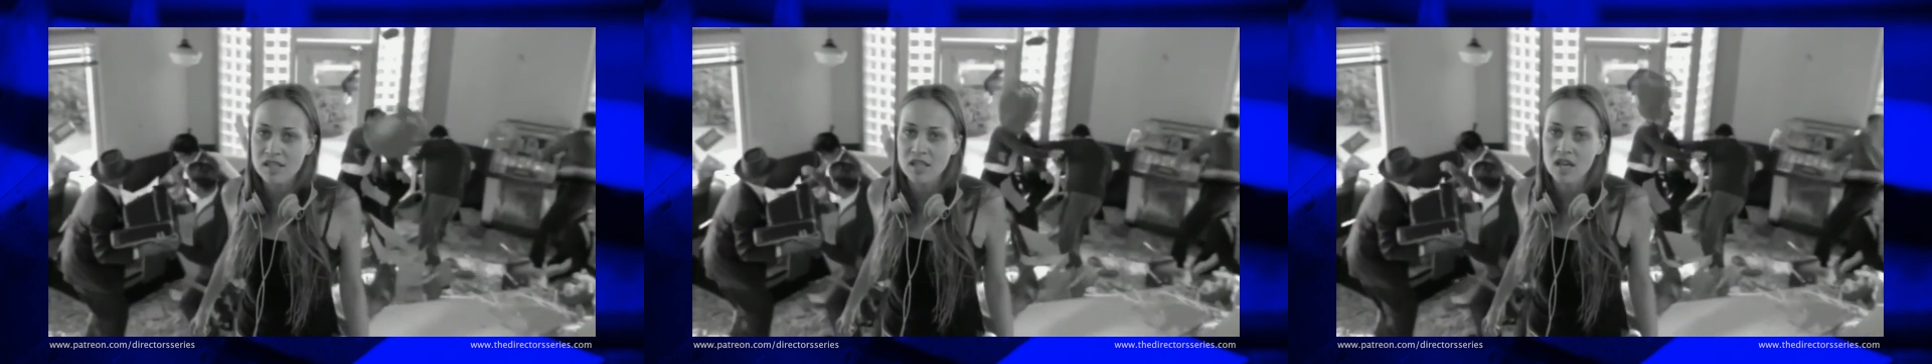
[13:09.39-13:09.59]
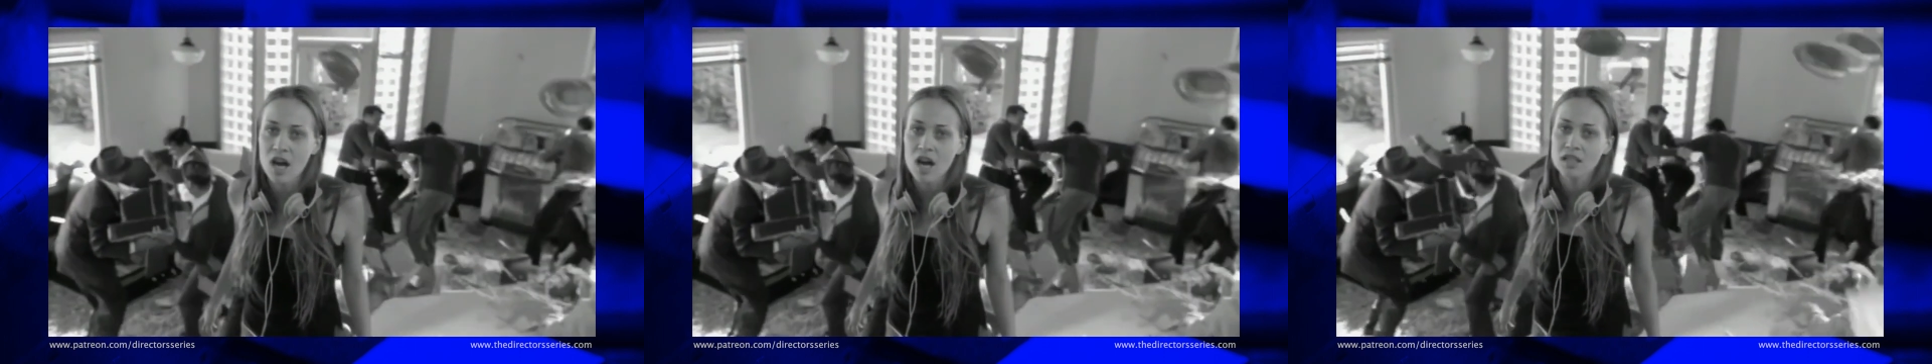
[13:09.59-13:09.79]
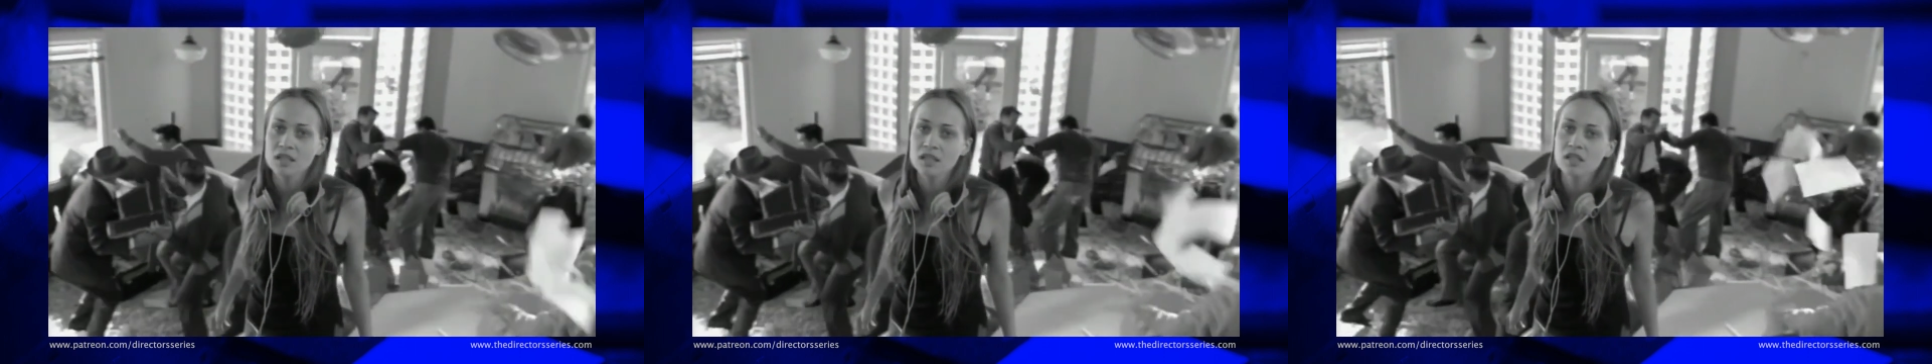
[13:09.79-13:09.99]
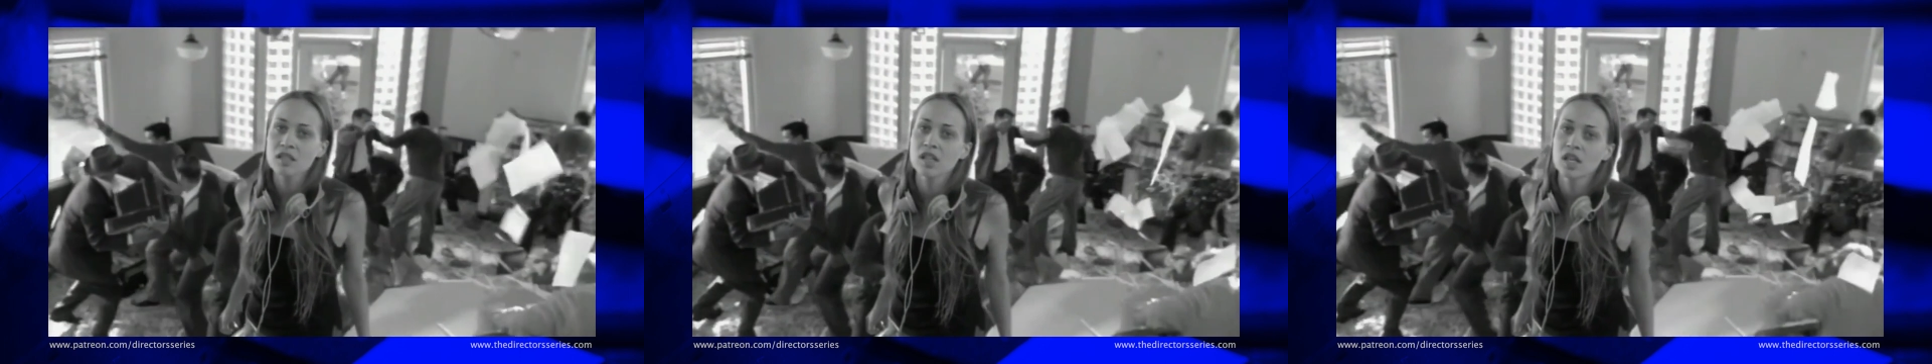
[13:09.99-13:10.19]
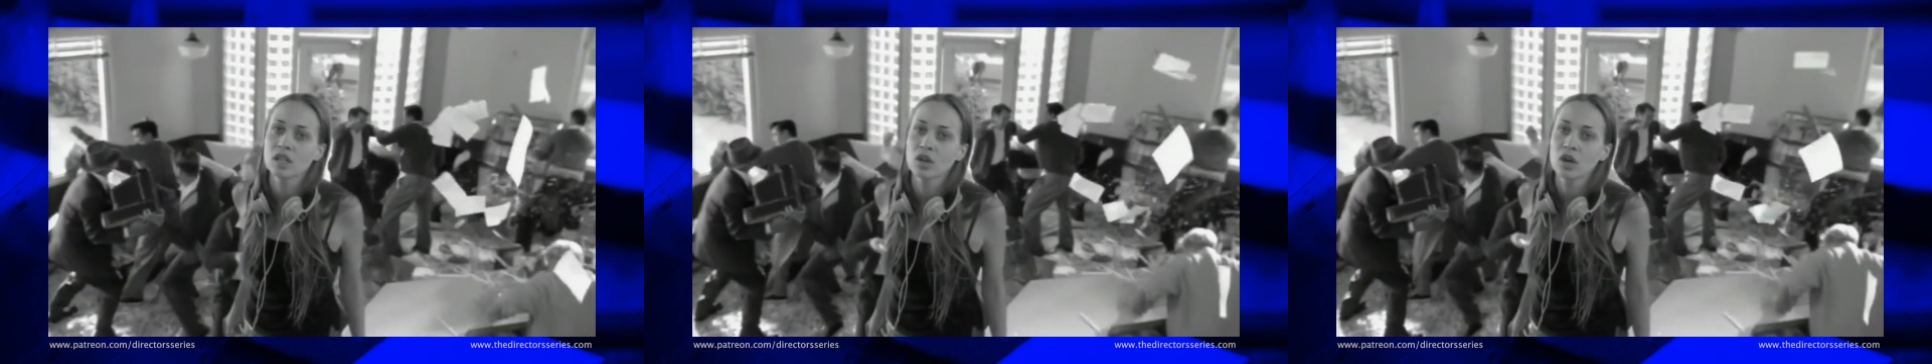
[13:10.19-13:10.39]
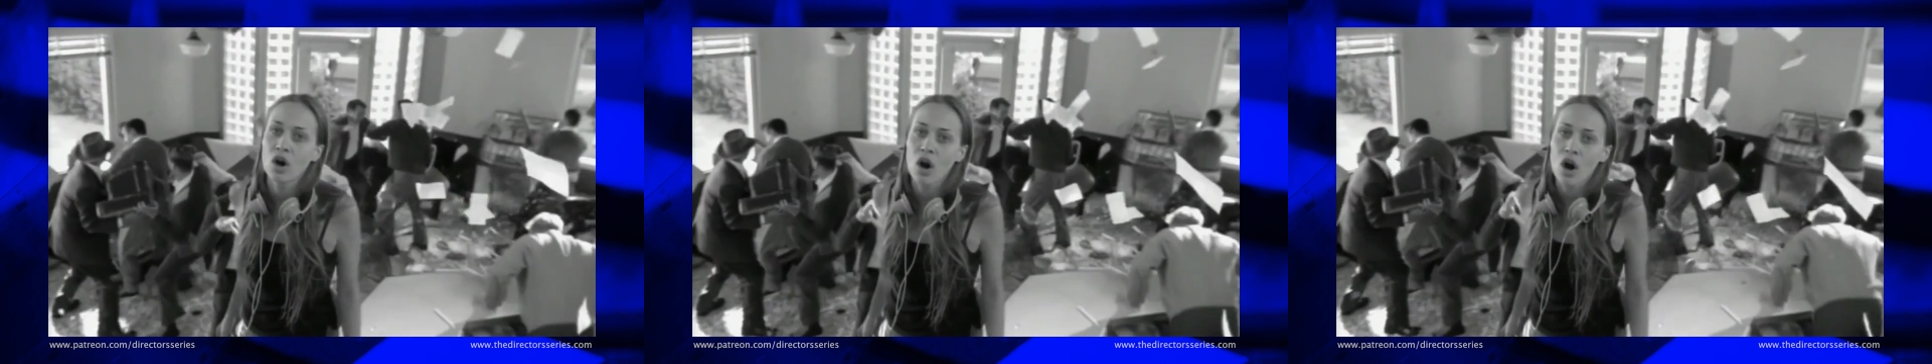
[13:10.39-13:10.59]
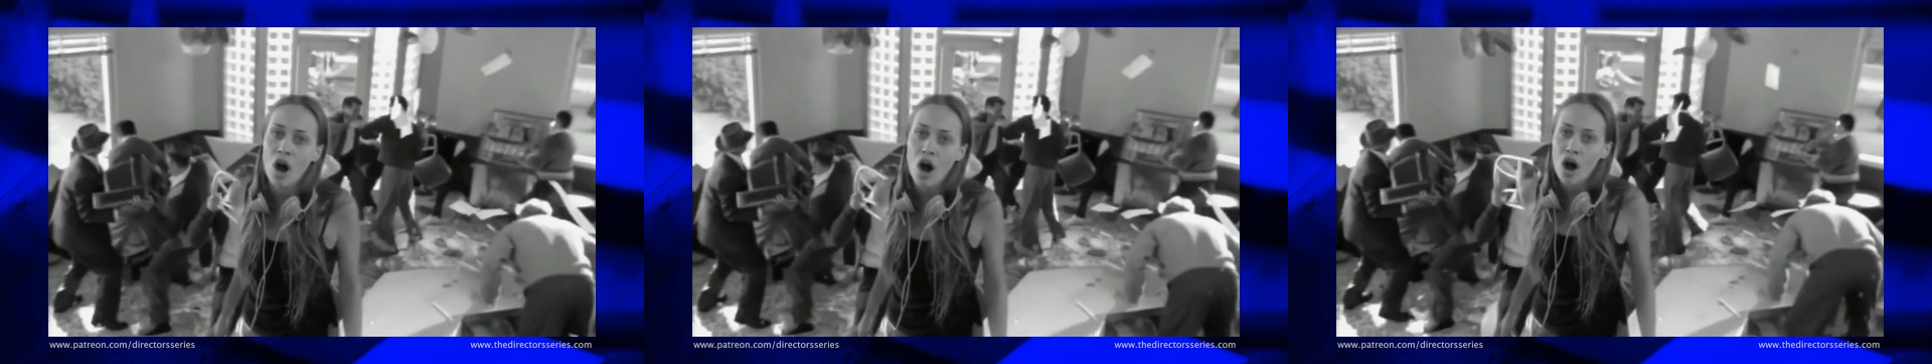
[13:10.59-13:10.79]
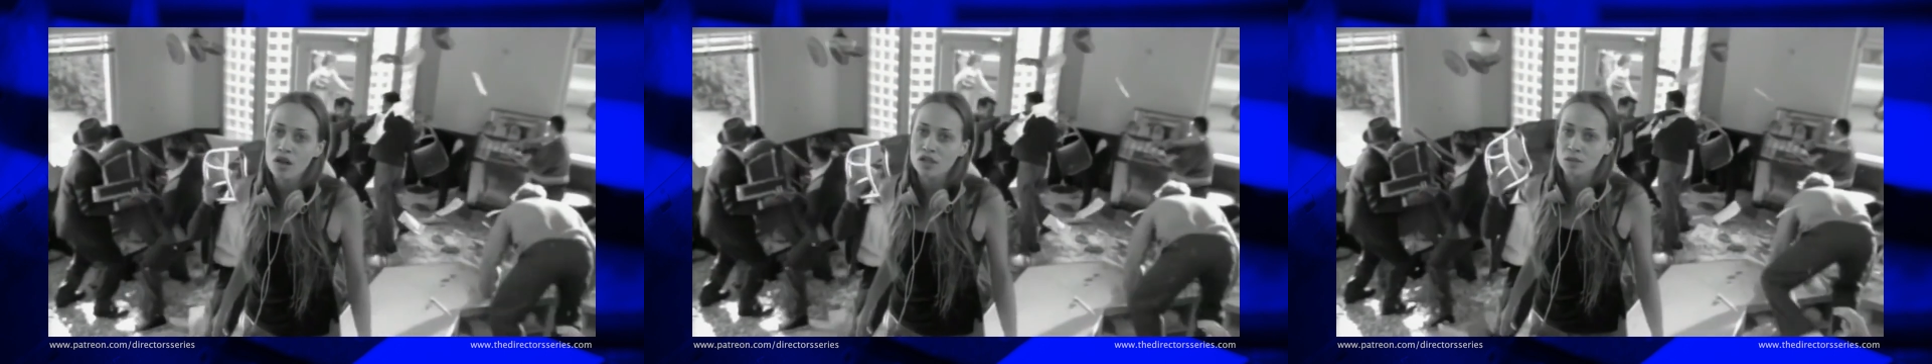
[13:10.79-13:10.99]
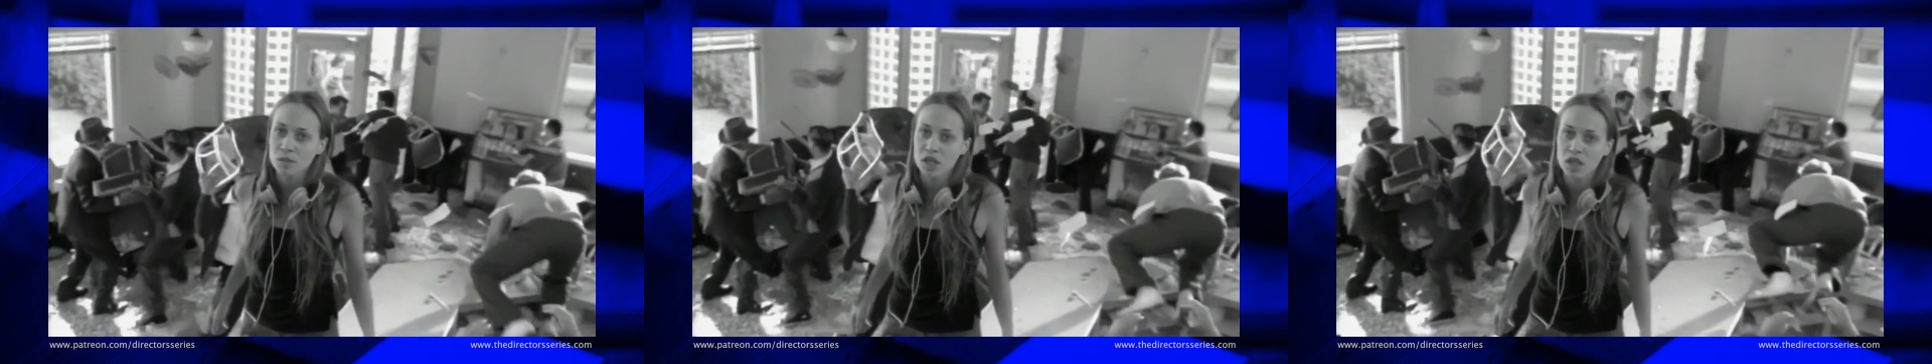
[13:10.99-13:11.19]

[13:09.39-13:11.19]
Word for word: that give no trace of the complicated